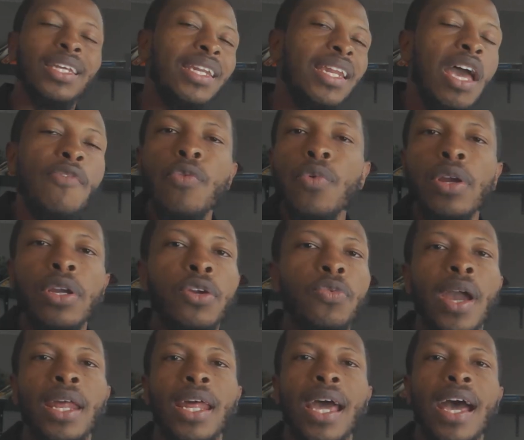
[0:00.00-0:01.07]
They never
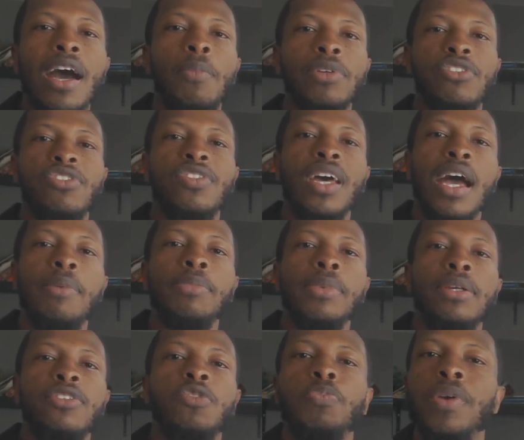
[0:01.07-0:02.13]
regret how much time
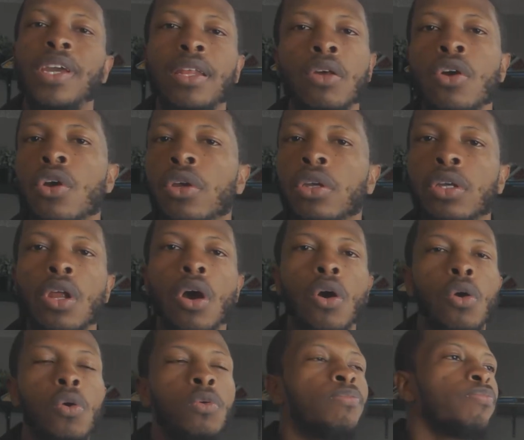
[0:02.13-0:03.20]
they spent, you
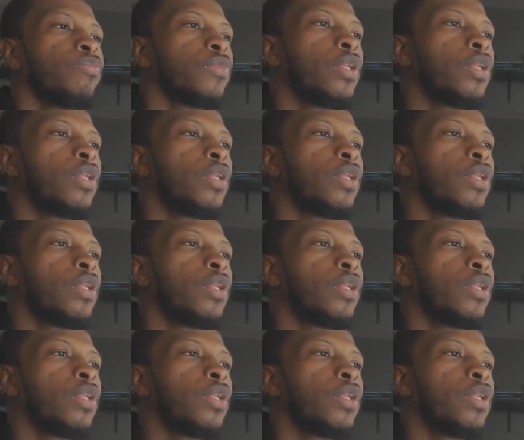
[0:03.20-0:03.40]
know,